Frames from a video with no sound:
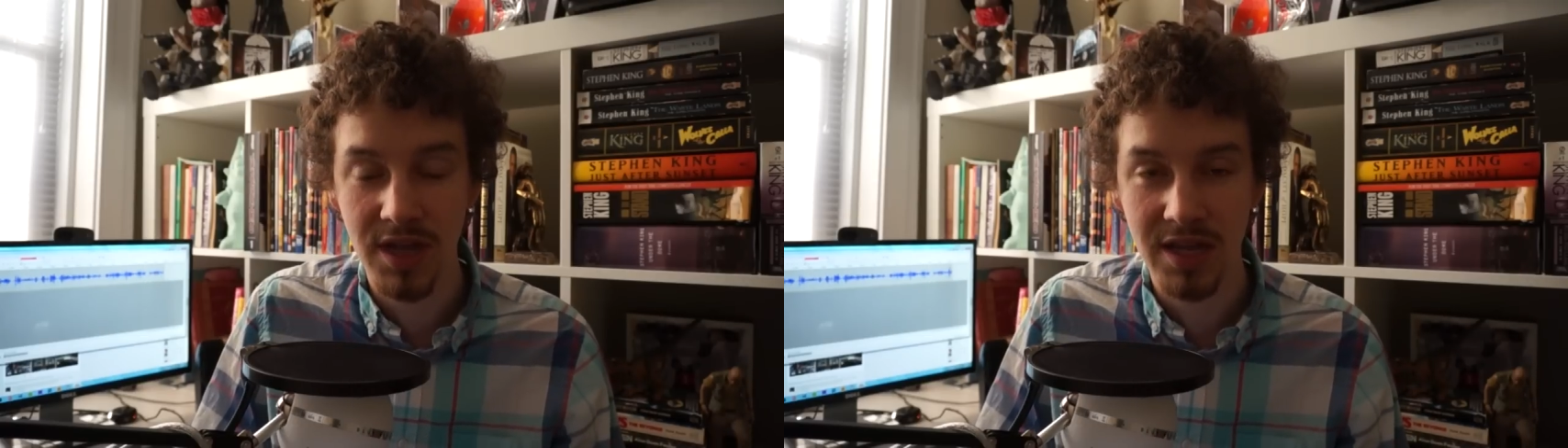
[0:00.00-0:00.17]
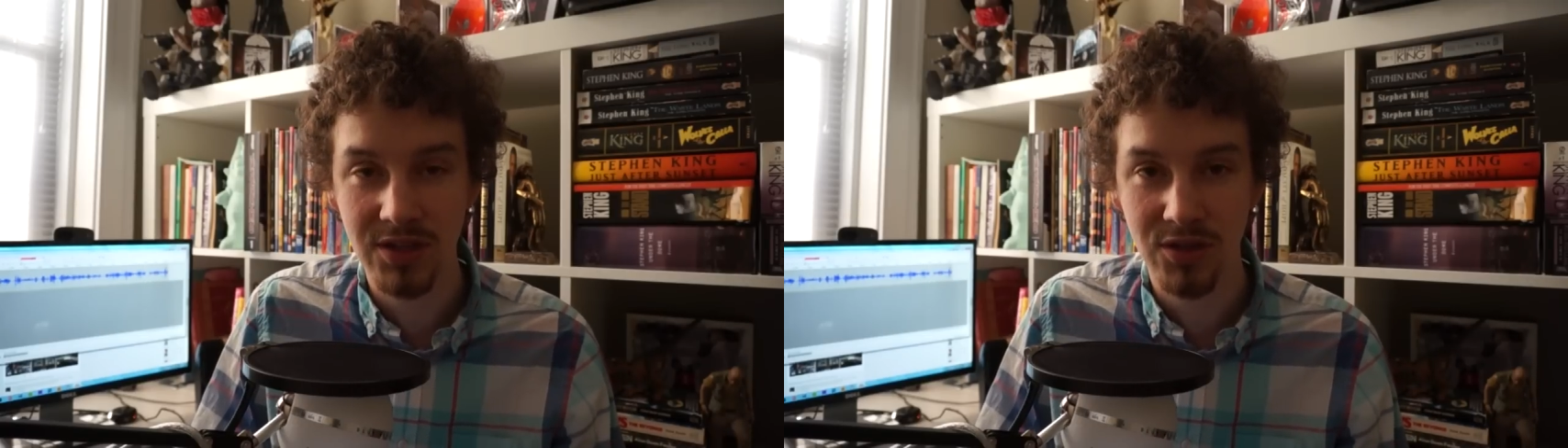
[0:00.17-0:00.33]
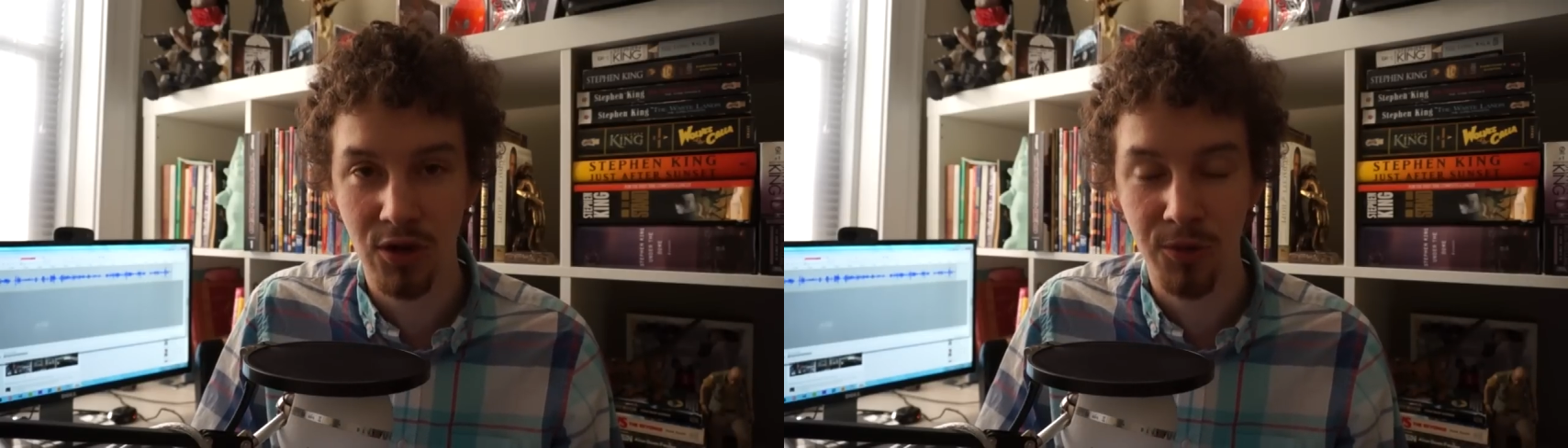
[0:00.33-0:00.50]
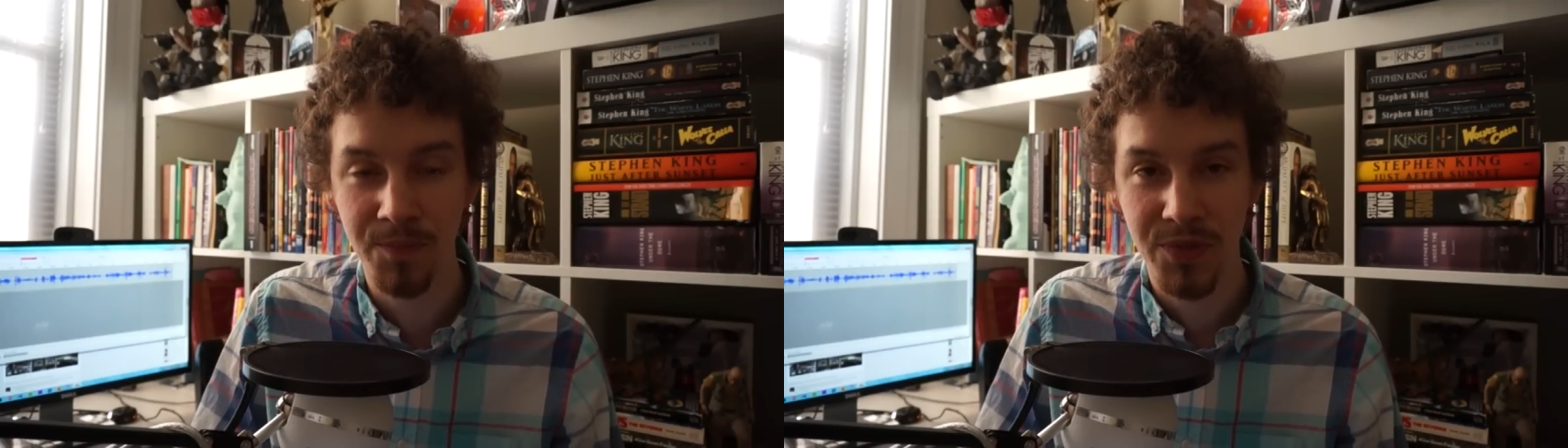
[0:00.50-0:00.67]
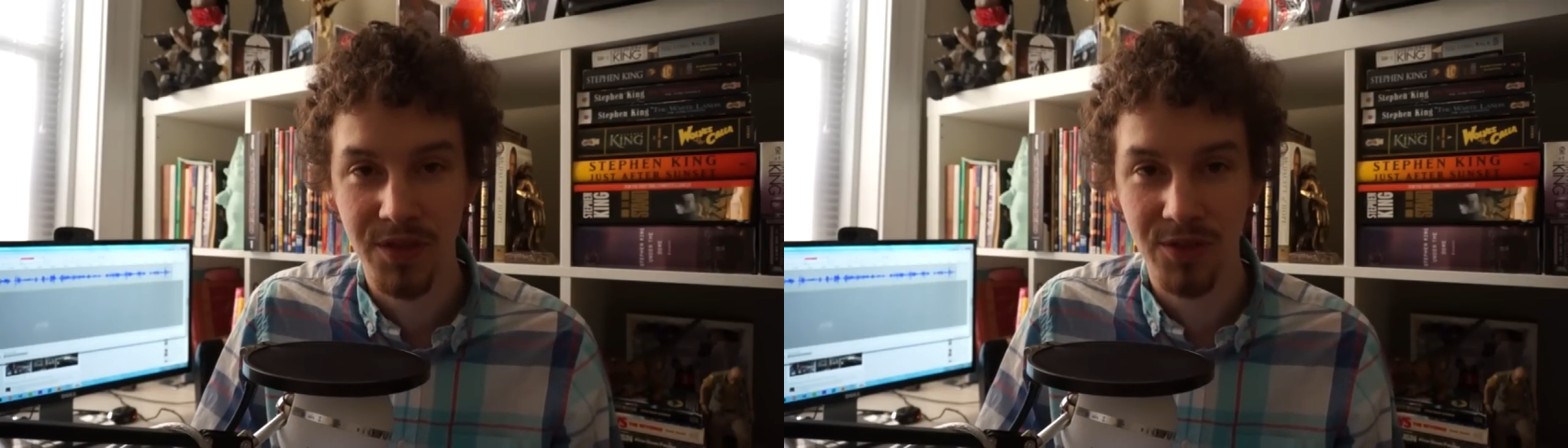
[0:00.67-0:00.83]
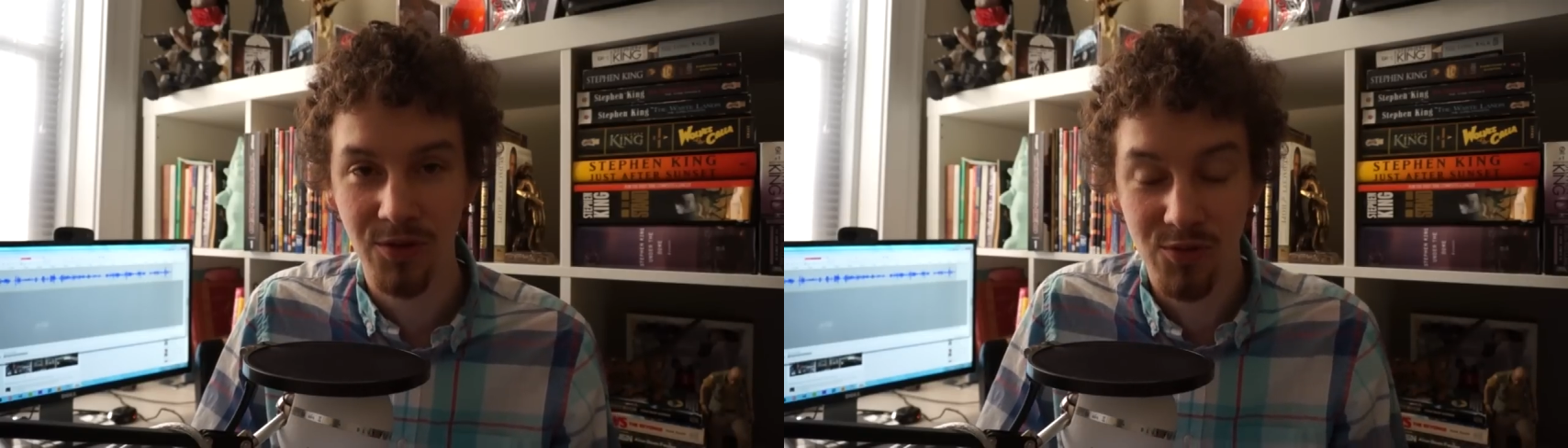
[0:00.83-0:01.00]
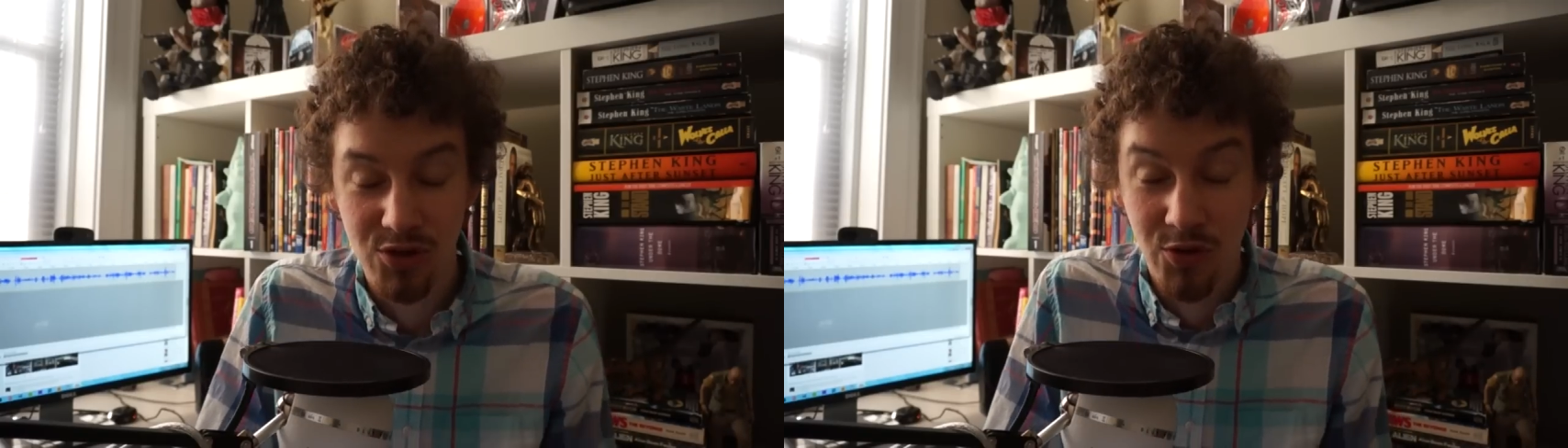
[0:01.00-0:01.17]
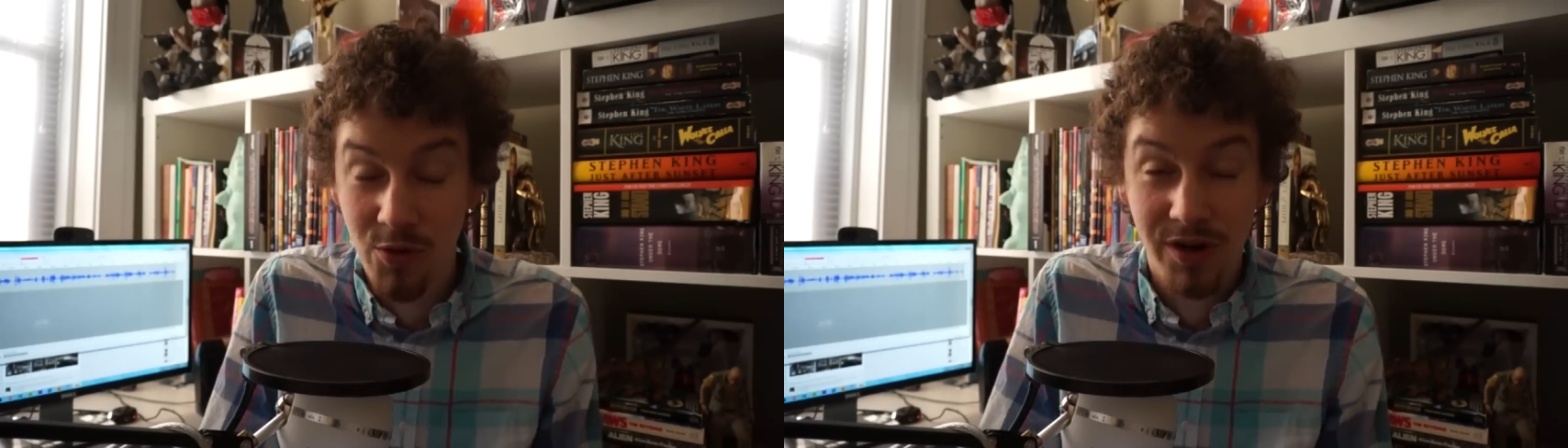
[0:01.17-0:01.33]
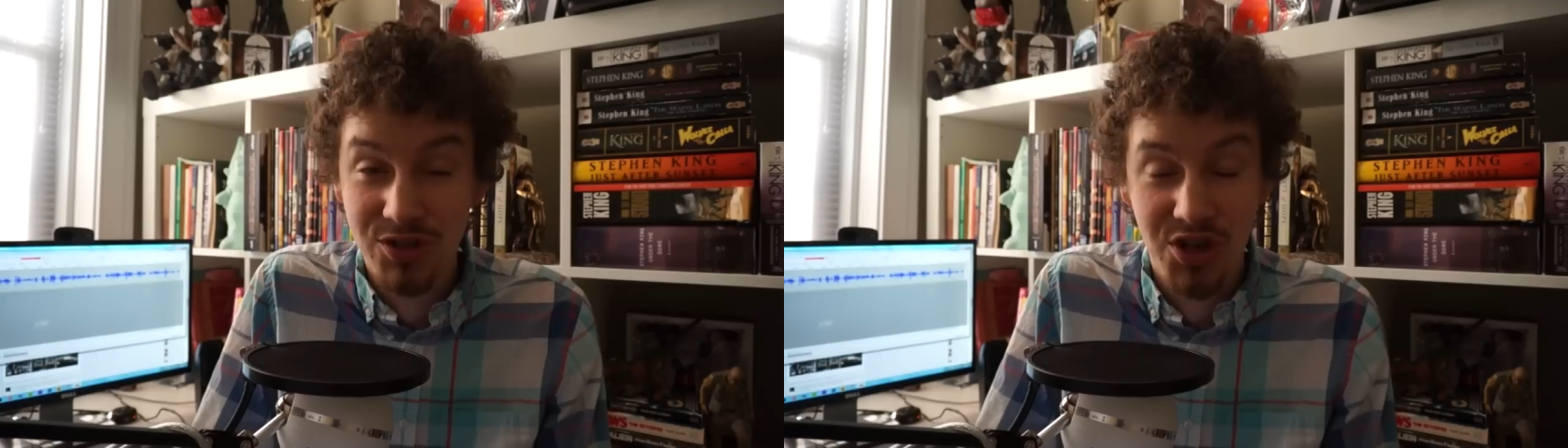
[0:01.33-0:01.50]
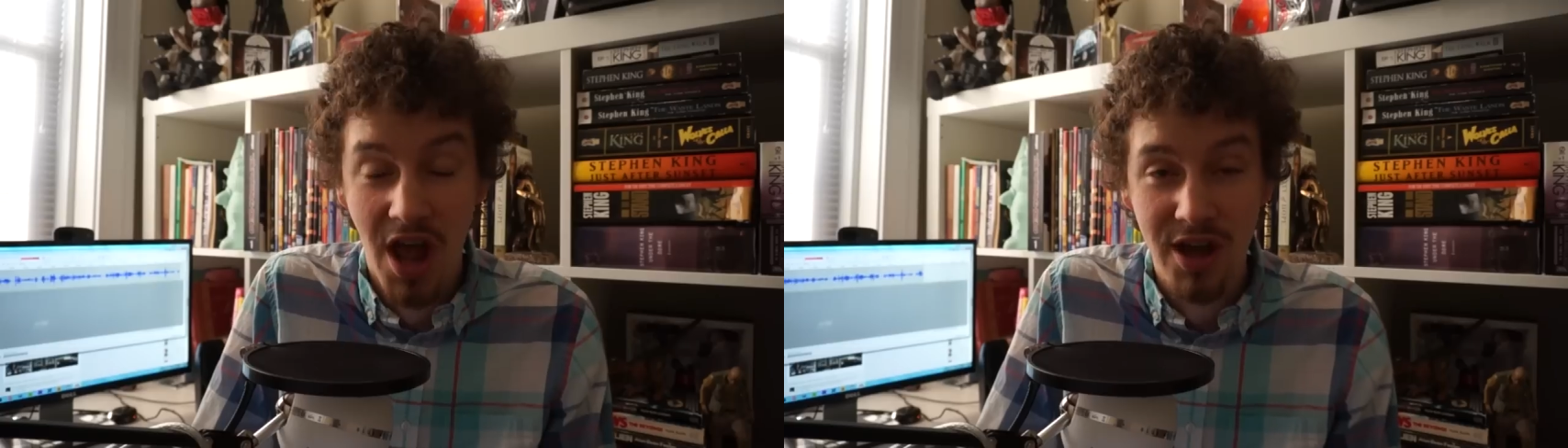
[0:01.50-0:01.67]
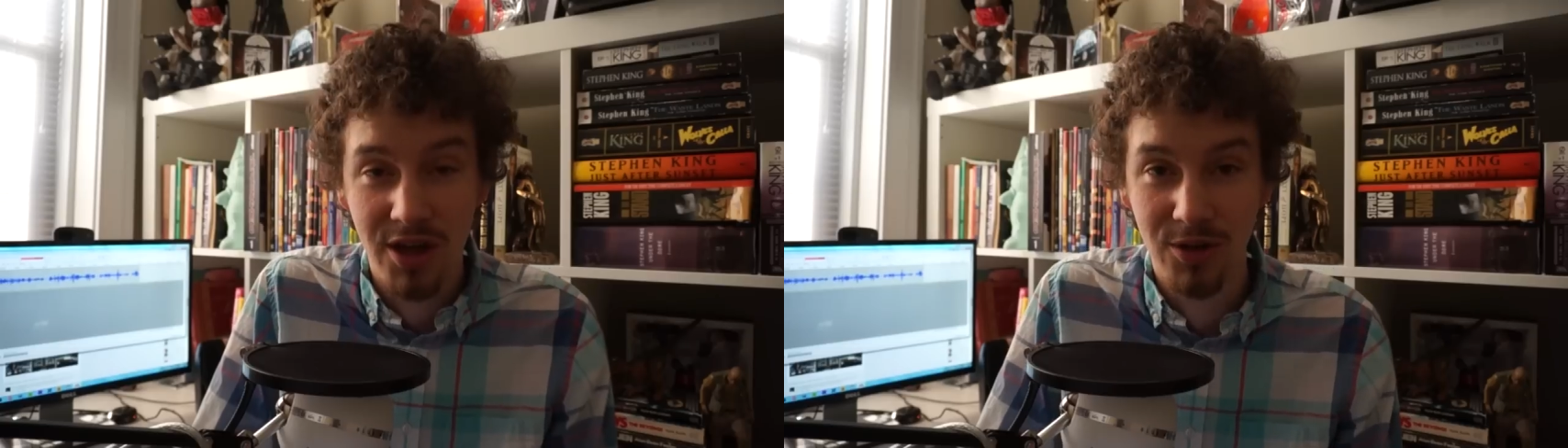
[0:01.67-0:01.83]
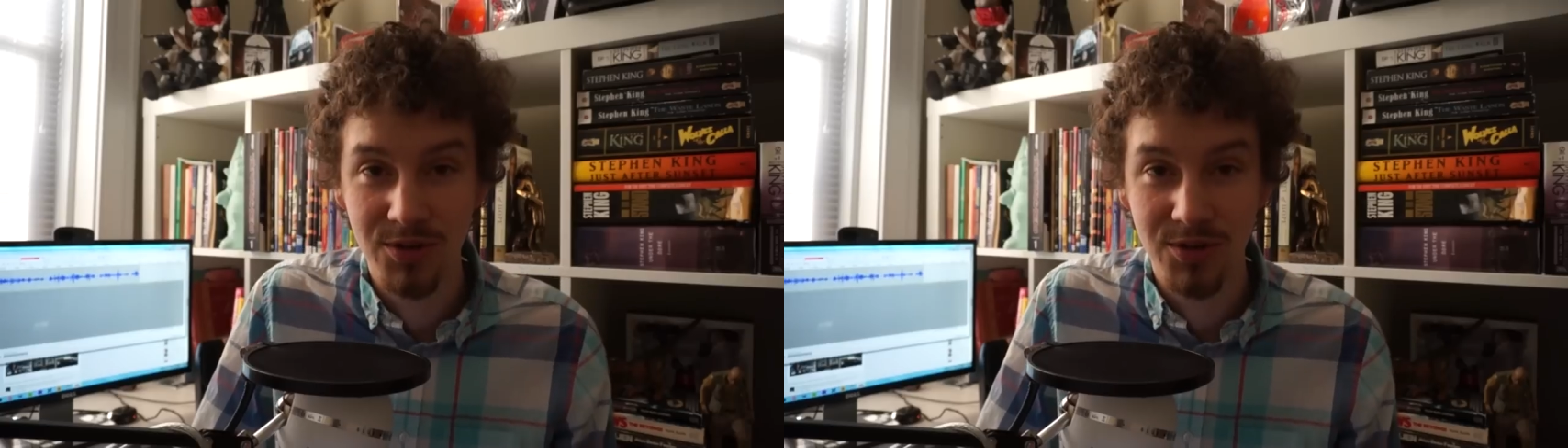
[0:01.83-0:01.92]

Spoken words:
and so they're doing one in Chicago.